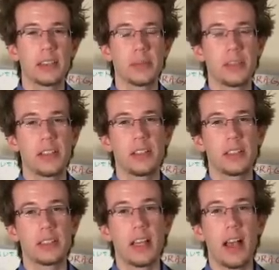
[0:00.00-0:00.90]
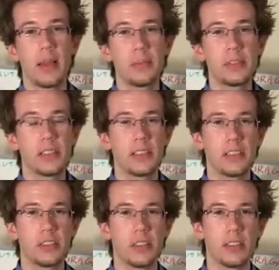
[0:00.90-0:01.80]
something called time
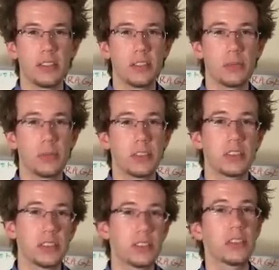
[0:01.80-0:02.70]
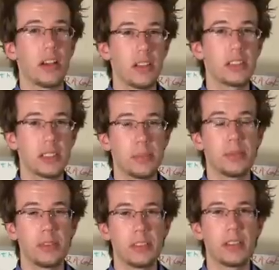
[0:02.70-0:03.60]
signatures, which are
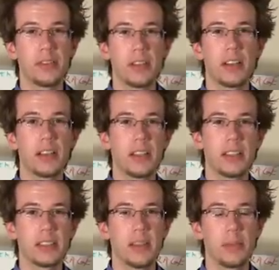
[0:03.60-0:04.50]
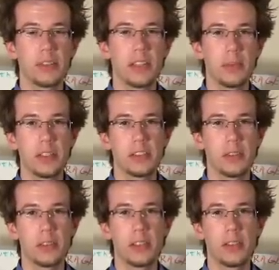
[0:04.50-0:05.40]
simple, they're very easy. I'm only going to be
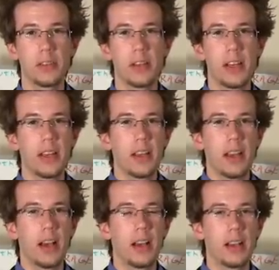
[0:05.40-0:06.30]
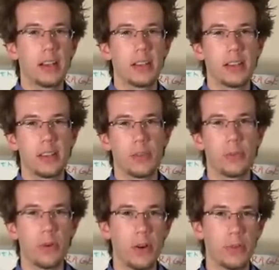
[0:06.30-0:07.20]
showing you the
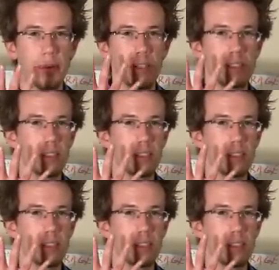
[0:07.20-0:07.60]
4/4